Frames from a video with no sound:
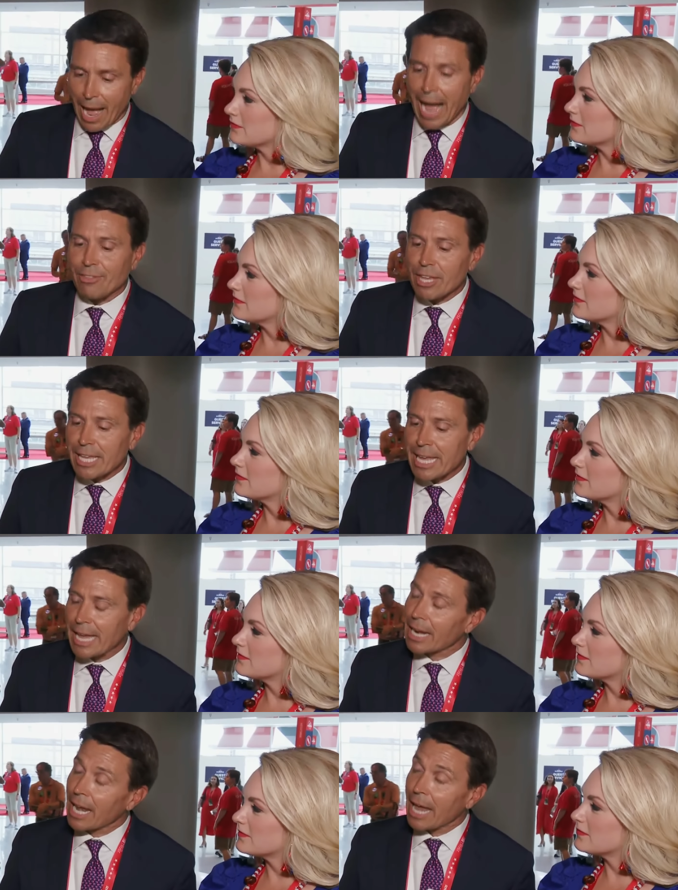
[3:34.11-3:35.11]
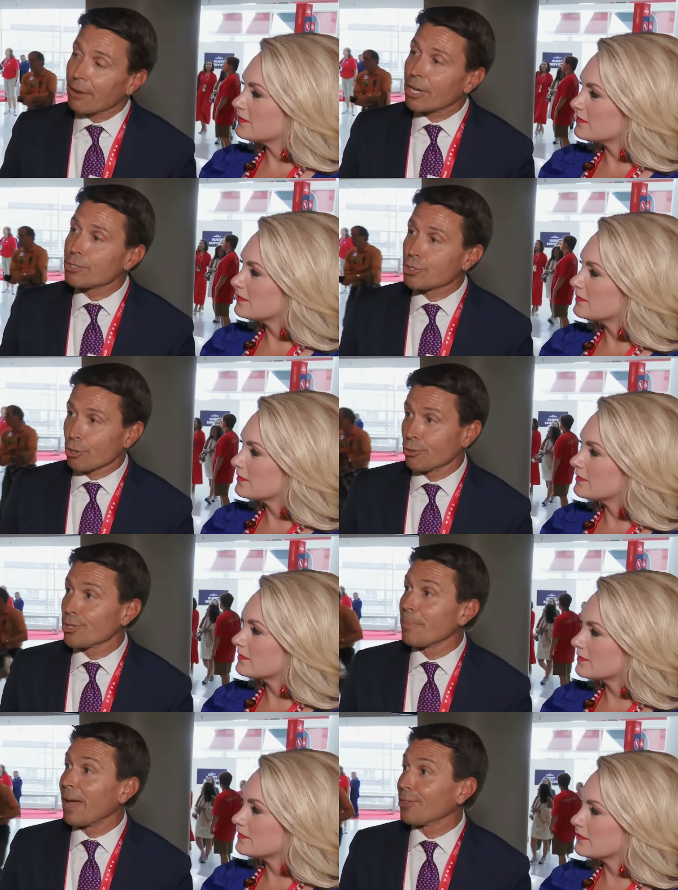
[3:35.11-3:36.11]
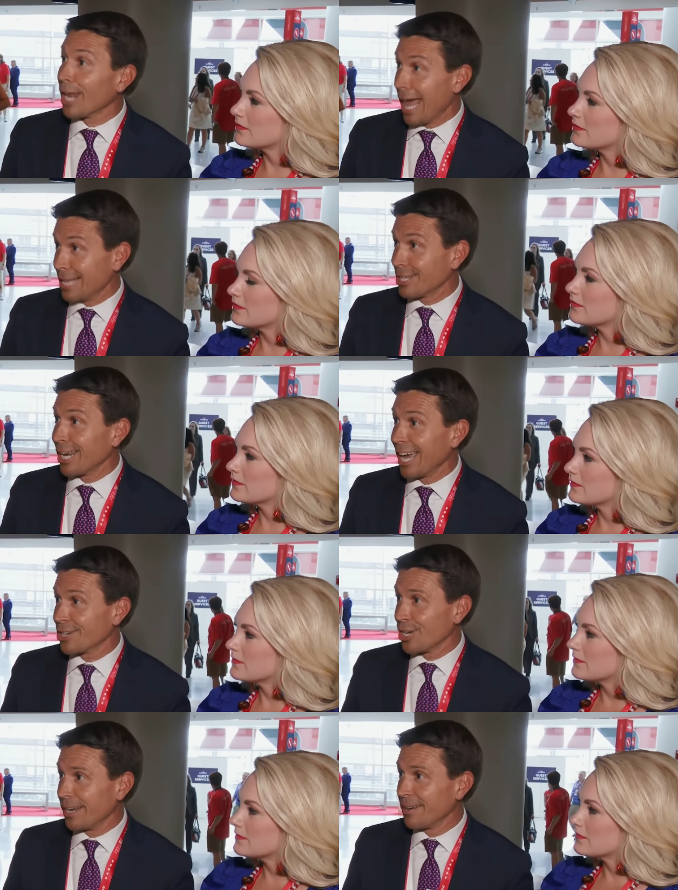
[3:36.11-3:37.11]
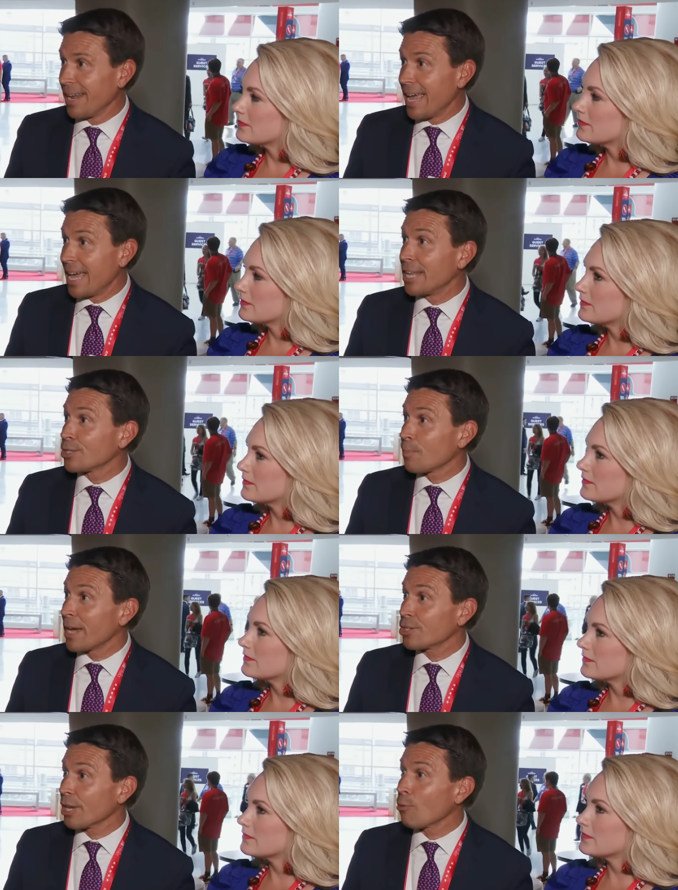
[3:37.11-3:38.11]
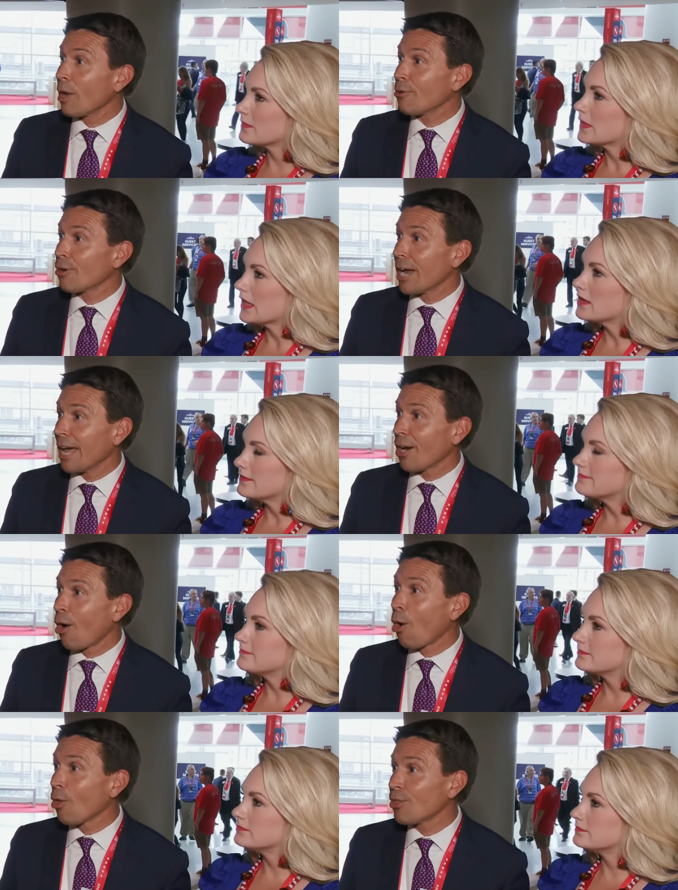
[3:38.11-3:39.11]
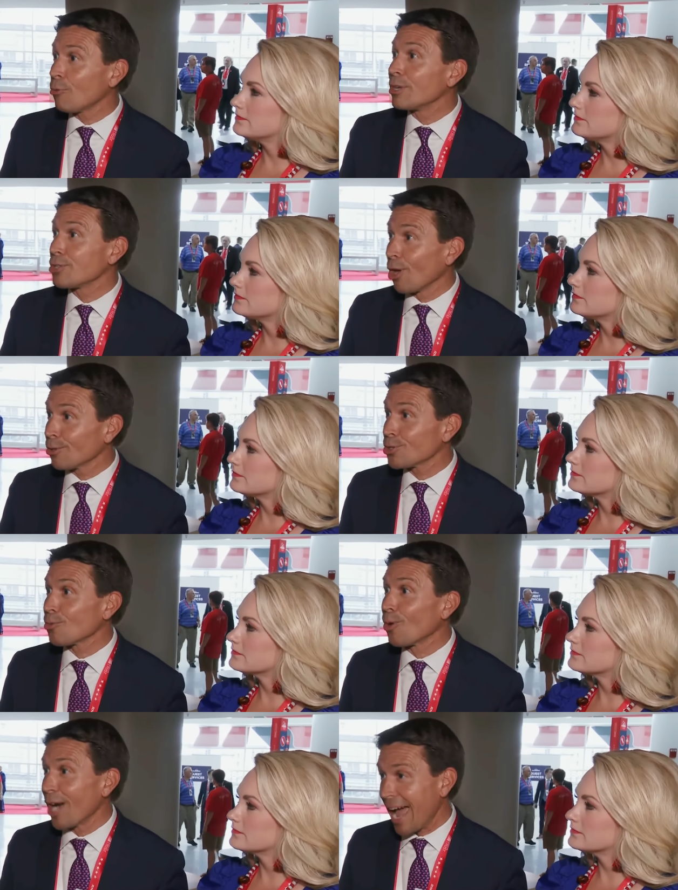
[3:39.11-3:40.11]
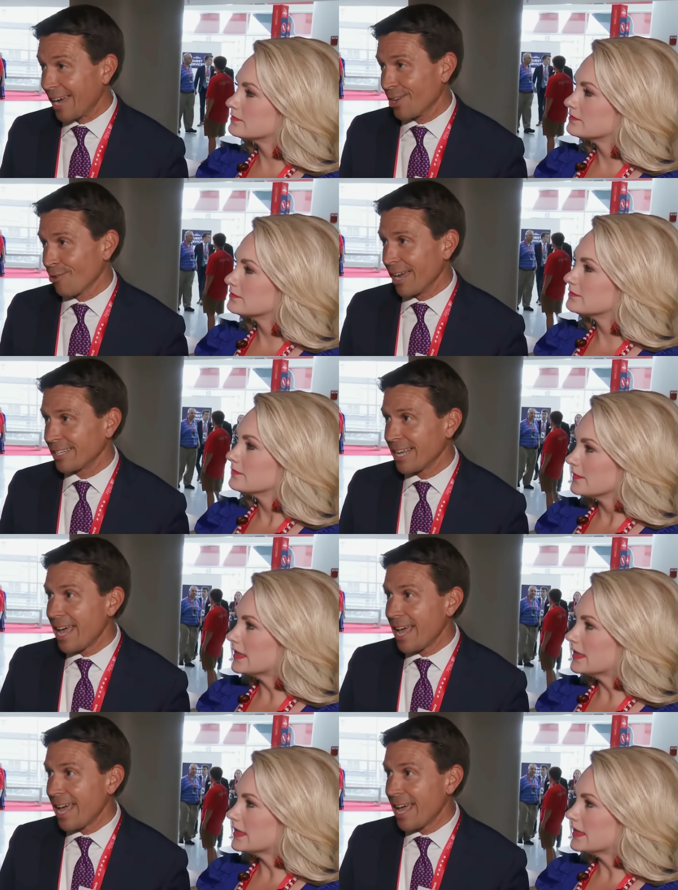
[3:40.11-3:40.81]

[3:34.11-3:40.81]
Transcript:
Speaker 1: I think he had a lot of concerns about the last election, and especially whether or not all the results were accurate.